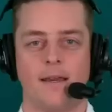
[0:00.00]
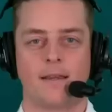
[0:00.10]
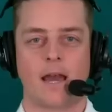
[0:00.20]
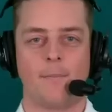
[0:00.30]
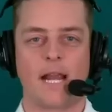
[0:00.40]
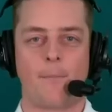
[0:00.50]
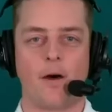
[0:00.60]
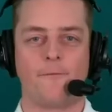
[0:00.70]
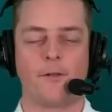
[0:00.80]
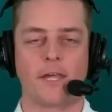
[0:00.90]
Coming up
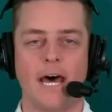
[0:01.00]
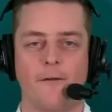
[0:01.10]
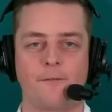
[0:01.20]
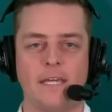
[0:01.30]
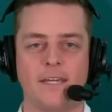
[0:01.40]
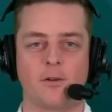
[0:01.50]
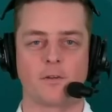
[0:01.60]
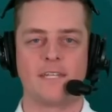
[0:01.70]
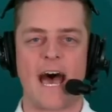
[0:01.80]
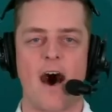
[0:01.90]
on Philadelphia
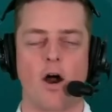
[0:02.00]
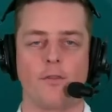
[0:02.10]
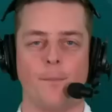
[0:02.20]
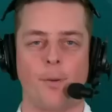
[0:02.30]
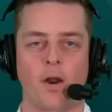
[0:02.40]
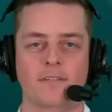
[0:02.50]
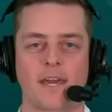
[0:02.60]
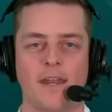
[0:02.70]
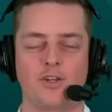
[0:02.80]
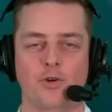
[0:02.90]
Eagles Now, are the Birds
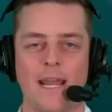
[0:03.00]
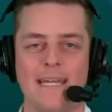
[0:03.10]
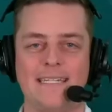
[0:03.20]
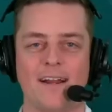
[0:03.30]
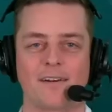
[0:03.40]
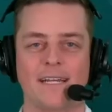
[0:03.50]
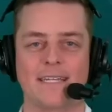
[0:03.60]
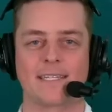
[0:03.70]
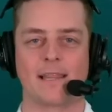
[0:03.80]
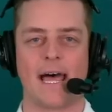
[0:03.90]
going to trade Darius
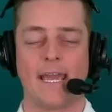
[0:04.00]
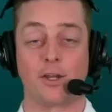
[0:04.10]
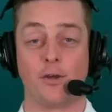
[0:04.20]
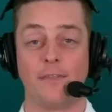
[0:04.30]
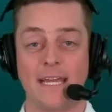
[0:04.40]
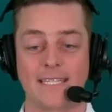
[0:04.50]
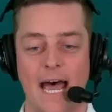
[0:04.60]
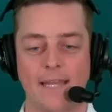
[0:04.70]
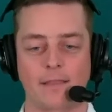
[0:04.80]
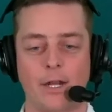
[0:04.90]
Slay? Could they
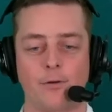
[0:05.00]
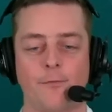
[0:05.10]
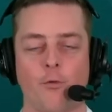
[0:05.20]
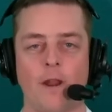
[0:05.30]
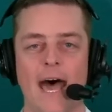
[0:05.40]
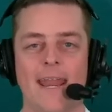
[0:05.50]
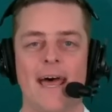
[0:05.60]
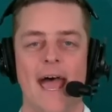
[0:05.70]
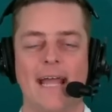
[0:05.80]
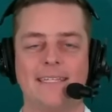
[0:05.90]
sign Leonard Fournette?
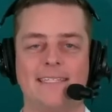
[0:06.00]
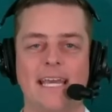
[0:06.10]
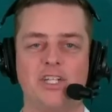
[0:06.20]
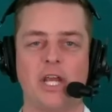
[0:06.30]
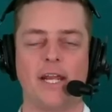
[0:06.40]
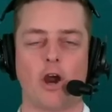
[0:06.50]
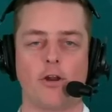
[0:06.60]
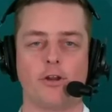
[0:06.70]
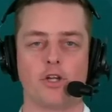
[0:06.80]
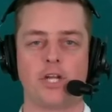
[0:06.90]
And CJ
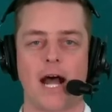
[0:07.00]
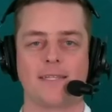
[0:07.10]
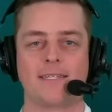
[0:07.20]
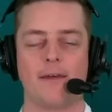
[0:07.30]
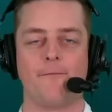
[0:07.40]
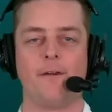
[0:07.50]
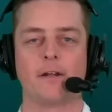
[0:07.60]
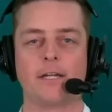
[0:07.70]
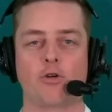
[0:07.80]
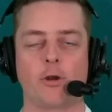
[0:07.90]
Gardner-Johnson,
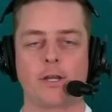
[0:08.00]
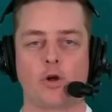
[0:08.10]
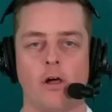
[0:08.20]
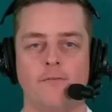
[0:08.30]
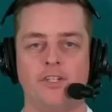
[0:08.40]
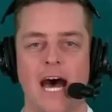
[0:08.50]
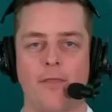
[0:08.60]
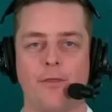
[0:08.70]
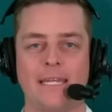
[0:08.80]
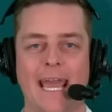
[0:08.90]
very critical of
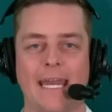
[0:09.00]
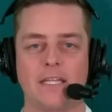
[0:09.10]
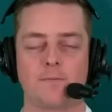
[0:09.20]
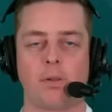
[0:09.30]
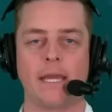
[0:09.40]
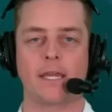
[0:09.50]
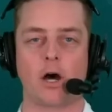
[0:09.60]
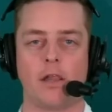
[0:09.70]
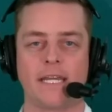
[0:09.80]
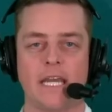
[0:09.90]
Jonathan Gannon's play
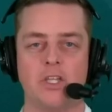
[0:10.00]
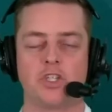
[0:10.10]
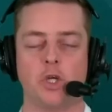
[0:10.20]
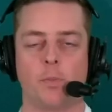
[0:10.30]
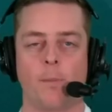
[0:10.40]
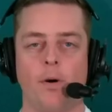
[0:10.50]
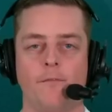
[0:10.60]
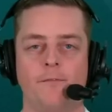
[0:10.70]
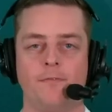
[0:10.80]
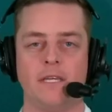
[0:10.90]
calling in Super Bowl
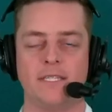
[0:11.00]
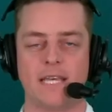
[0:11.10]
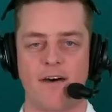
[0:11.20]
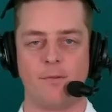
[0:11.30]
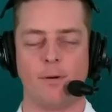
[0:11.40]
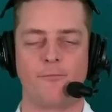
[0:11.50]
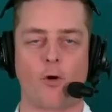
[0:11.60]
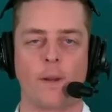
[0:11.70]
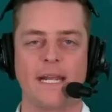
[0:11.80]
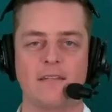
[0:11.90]
57.
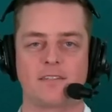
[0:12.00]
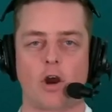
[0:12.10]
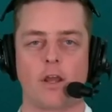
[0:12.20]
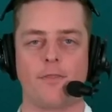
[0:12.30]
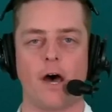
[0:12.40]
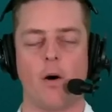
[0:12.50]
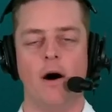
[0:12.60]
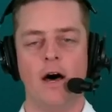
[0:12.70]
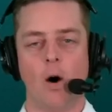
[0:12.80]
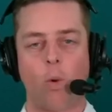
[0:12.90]
Before we get started, though,
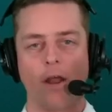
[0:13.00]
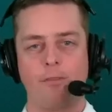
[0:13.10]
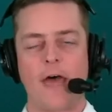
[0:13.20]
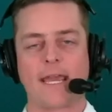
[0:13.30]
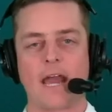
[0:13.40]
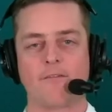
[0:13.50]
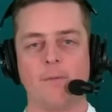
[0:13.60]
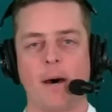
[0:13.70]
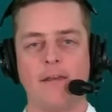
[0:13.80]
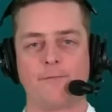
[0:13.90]
want to thank
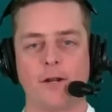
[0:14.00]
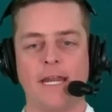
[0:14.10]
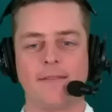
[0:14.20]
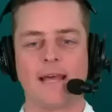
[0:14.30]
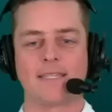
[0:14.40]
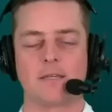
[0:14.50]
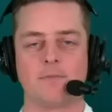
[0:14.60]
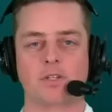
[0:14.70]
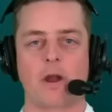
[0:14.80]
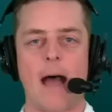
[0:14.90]
everybody for hitting that
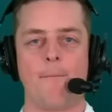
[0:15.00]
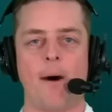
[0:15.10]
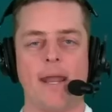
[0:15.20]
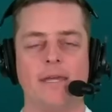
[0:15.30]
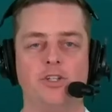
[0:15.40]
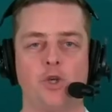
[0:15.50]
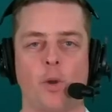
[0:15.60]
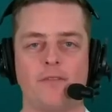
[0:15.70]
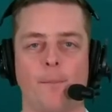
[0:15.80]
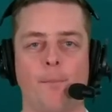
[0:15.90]
subscribe button and
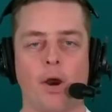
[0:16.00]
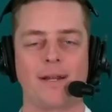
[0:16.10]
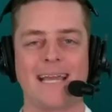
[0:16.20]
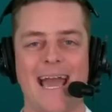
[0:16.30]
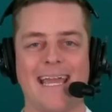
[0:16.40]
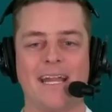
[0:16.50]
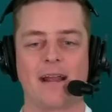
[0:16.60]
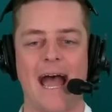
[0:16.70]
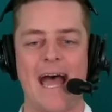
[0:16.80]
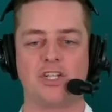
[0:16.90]
joining the Bird Gang here
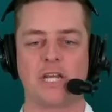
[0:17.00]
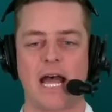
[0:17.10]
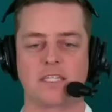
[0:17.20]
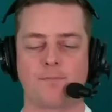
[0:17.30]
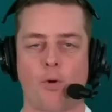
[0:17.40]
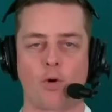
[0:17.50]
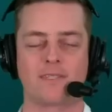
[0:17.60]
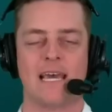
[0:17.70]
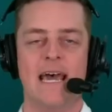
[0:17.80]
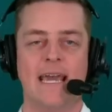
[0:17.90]
at Chat
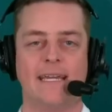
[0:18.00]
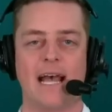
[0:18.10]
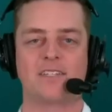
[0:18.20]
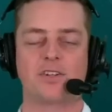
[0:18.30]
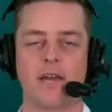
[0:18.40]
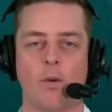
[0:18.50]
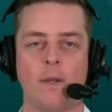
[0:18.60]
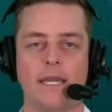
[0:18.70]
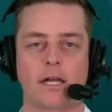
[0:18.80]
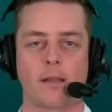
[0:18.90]
Sports. Yesterday,
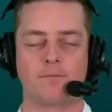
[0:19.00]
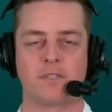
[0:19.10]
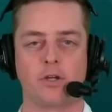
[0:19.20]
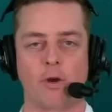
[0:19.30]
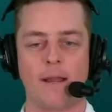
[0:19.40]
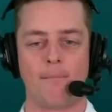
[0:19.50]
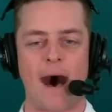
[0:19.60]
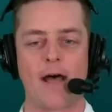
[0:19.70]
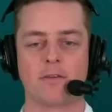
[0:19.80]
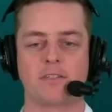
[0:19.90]
we eclipsed the great
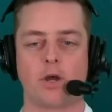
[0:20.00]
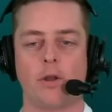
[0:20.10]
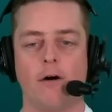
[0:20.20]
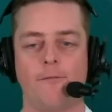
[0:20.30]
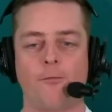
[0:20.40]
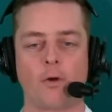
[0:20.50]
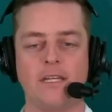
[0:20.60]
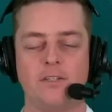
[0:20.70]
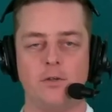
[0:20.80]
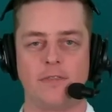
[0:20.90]
milestone of
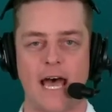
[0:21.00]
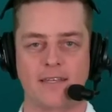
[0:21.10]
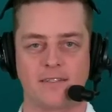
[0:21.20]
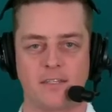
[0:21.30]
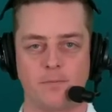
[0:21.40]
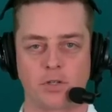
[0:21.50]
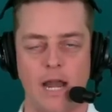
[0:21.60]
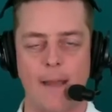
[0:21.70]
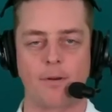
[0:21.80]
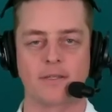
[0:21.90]
42,000
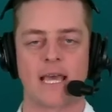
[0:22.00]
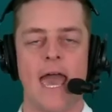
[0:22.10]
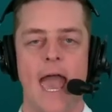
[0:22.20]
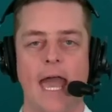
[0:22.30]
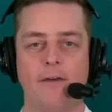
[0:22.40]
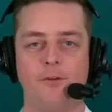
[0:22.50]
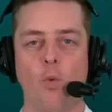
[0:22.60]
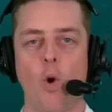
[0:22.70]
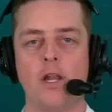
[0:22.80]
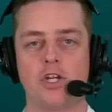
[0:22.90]
subscribers. And if you
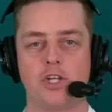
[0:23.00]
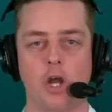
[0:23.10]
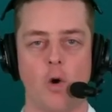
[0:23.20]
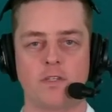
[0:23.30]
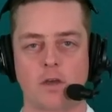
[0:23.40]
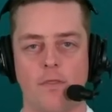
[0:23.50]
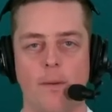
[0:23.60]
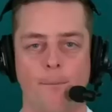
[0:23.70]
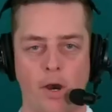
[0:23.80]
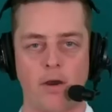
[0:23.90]
want shows on the
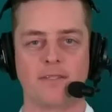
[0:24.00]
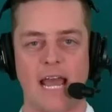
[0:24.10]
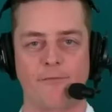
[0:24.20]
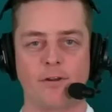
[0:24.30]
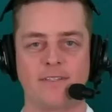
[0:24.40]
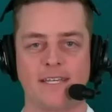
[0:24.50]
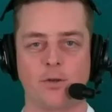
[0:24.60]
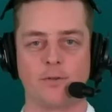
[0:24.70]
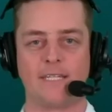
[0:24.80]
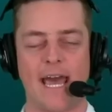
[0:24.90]
Birds every
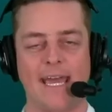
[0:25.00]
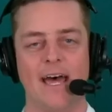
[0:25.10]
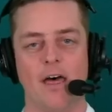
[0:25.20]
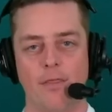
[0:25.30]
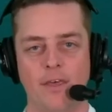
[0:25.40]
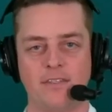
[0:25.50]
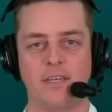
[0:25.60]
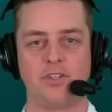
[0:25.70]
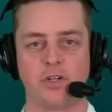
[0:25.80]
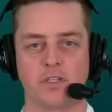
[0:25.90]
single day, this
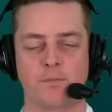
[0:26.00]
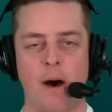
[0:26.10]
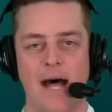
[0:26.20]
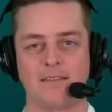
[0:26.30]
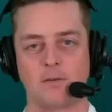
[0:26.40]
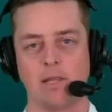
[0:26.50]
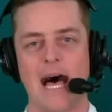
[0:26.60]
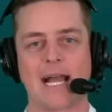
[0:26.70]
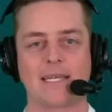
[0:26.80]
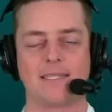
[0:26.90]
is your spot. So
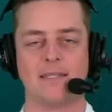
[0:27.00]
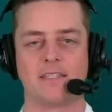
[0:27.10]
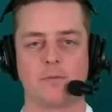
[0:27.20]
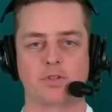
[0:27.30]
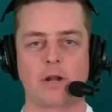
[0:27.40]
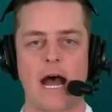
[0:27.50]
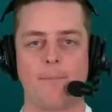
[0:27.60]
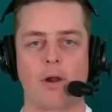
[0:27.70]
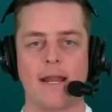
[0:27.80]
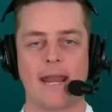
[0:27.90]
lock us in,
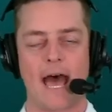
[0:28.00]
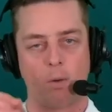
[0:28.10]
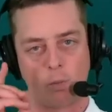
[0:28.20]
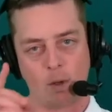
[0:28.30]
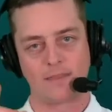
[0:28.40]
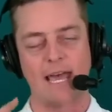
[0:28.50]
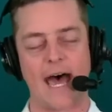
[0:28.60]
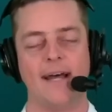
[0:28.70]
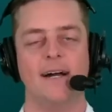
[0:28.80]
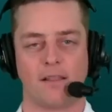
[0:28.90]
subscribe right now, and with
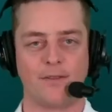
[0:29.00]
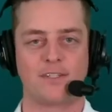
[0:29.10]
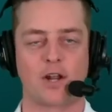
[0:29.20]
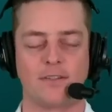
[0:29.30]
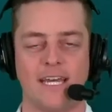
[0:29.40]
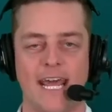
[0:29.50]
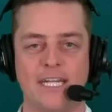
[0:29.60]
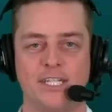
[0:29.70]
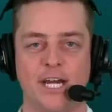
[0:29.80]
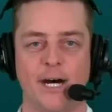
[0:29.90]
that, let's start today's
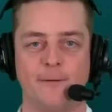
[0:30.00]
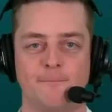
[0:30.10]
show.